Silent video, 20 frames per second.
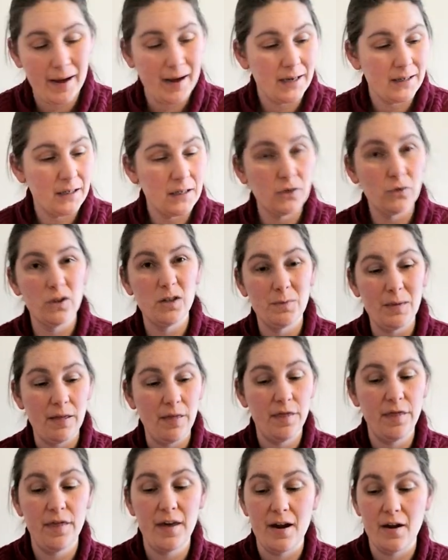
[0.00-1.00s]
past is going to be
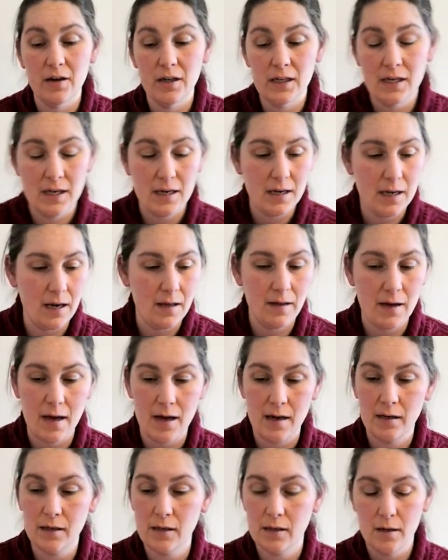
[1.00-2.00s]
30 at the
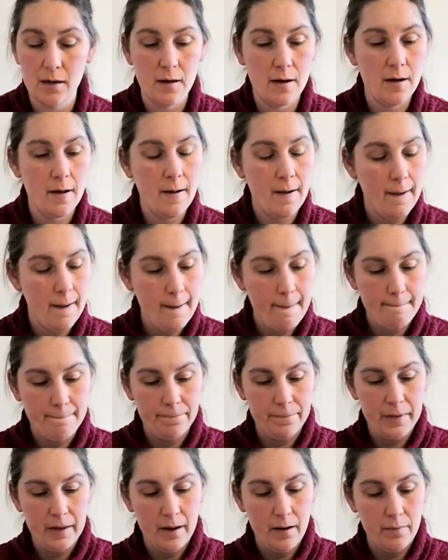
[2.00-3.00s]
end.
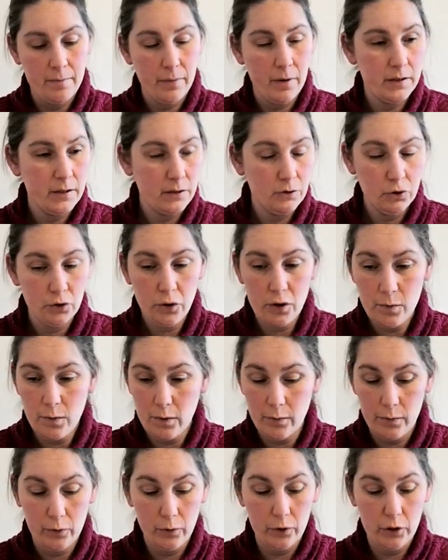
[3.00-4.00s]
But I'll show you
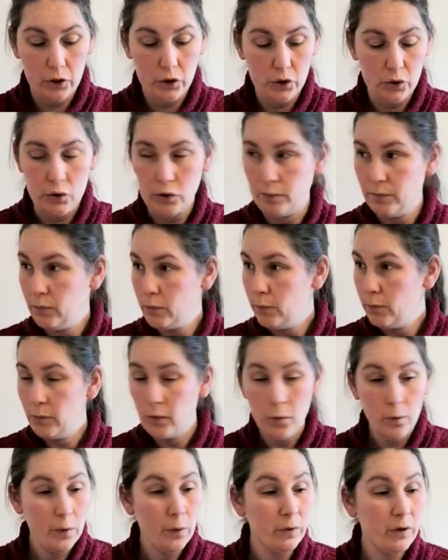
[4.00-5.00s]
what we're going to do.
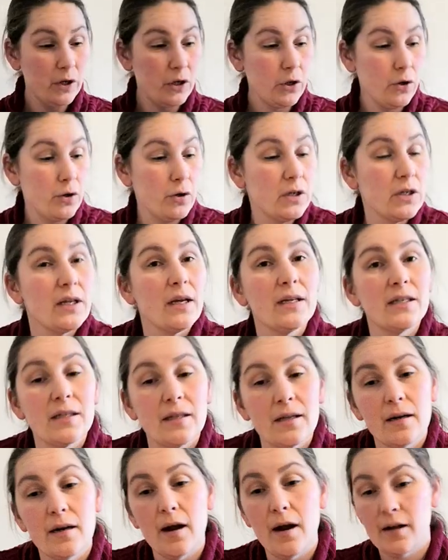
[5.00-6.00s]
We're going to use
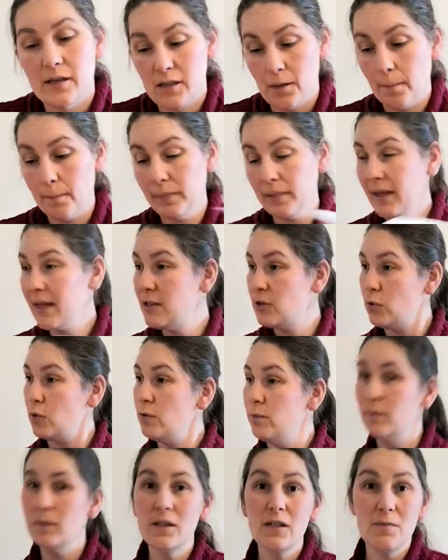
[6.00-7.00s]
some
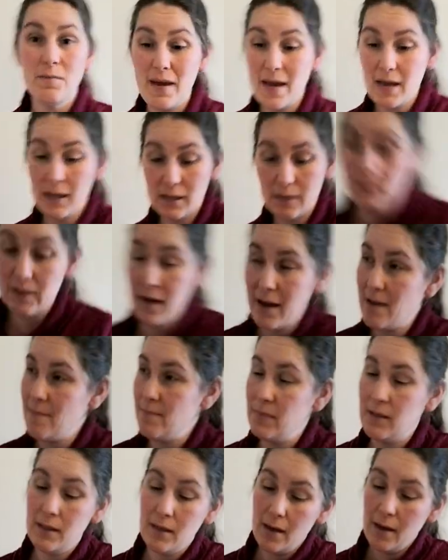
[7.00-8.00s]
Play-Doh to make some
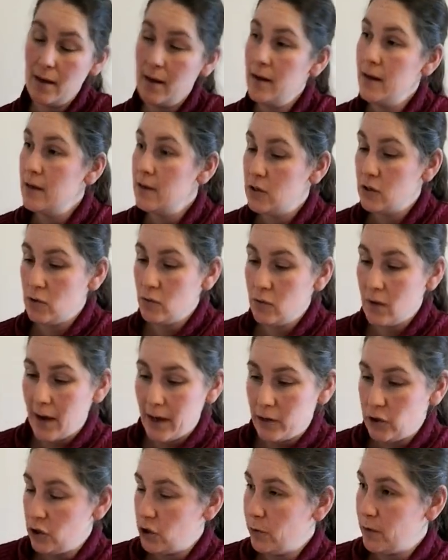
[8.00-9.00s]
times. So
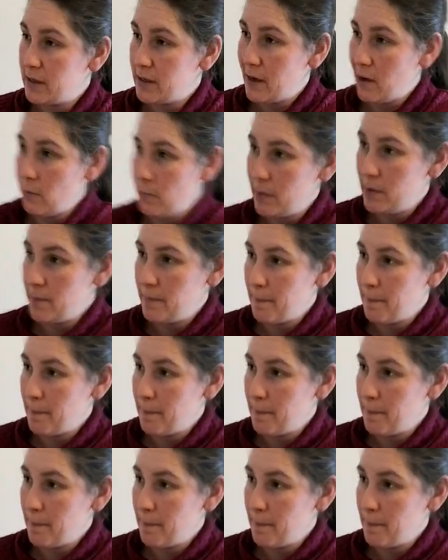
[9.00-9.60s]
Andrew, do you want to help?